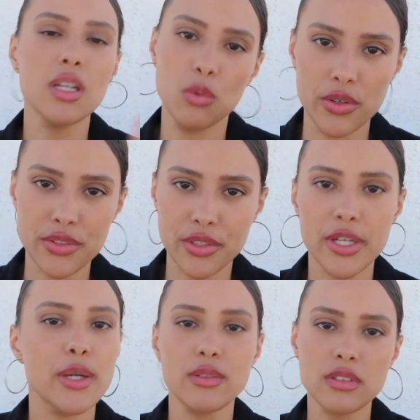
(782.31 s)
It wasn't.
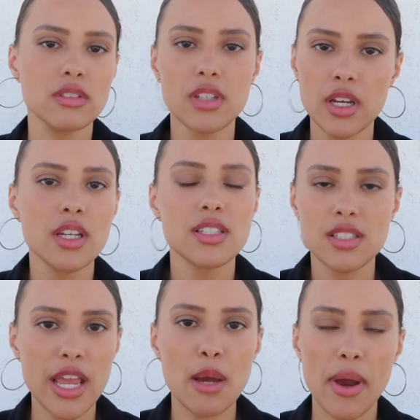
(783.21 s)
It was
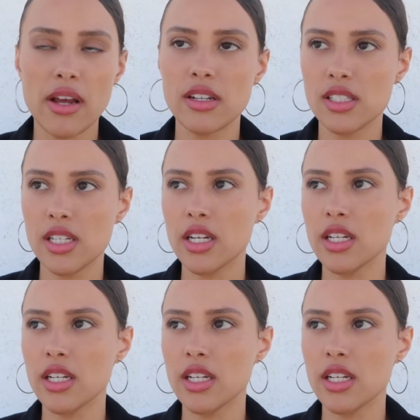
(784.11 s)
scam artist here.